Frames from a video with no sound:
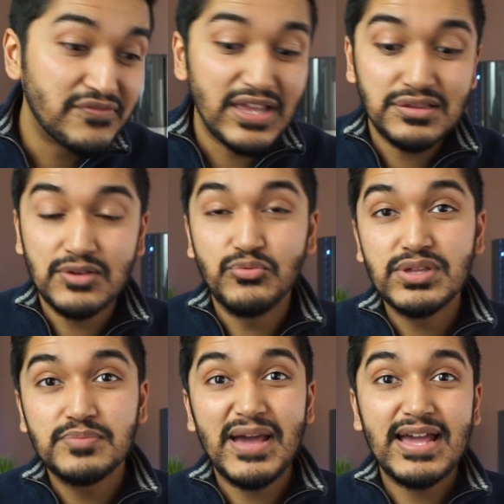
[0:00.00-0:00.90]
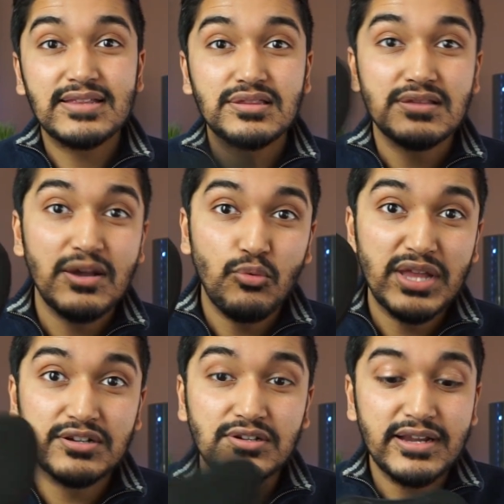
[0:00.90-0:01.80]
face it, wristpads,
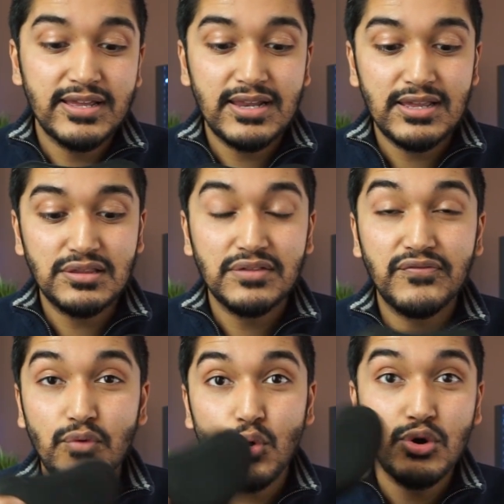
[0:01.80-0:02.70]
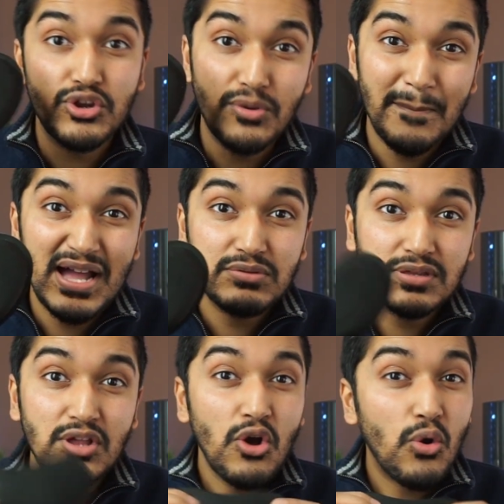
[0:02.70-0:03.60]
whether it is for your
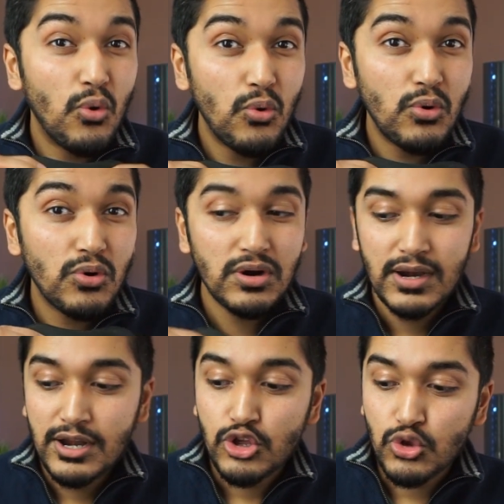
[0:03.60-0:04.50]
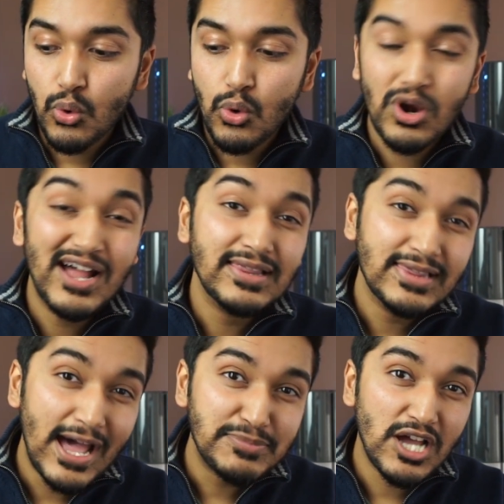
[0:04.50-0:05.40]
mouse or your
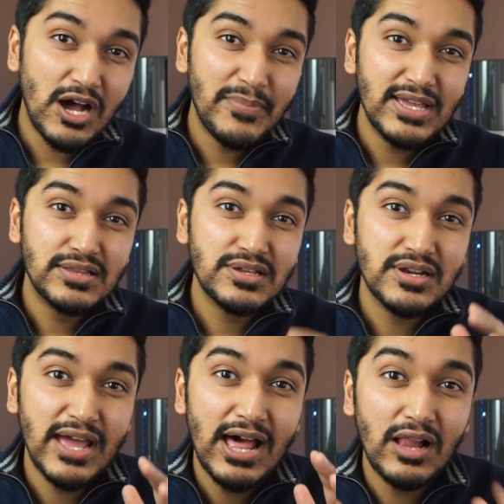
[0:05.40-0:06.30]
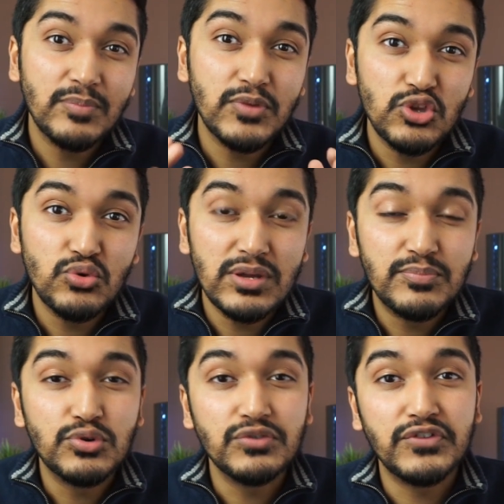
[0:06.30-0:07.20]
laptop, it's going to help you
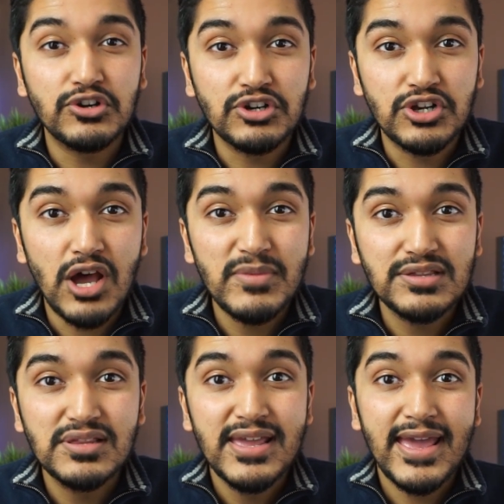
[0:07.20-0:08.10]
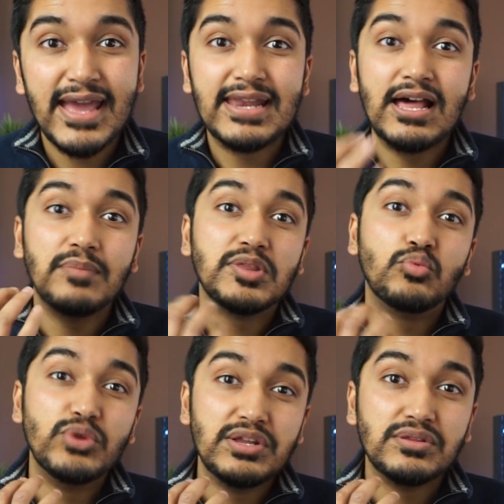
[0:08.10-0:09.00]
improve your ergonomics and help to
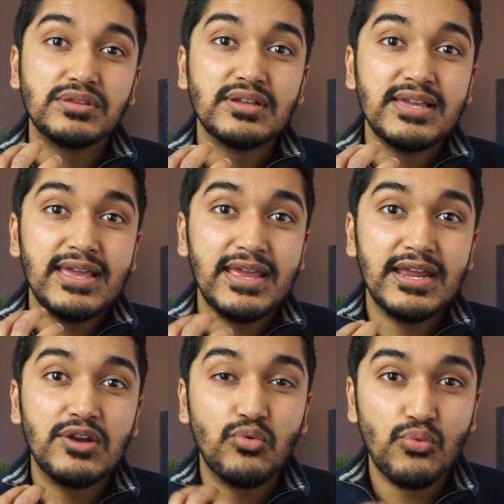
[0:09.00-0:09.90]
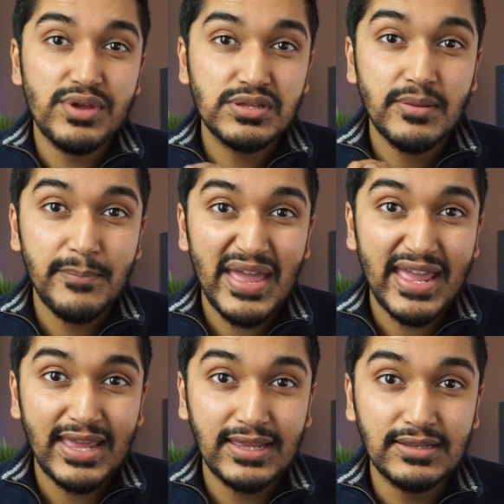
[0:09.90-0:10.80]
reduce in wrist
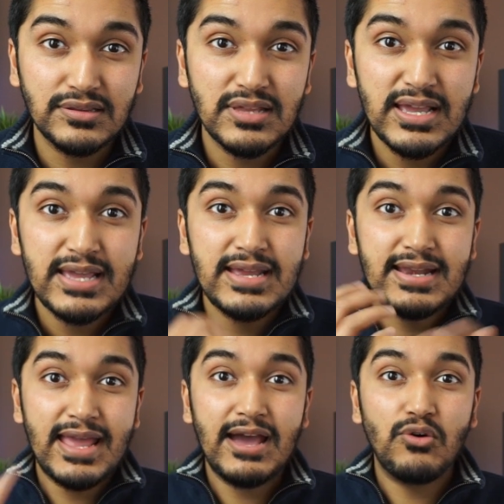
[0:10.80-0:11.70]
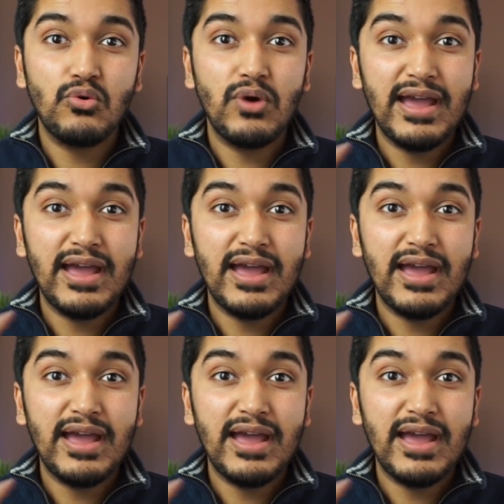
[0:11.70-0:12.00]
pains. Now,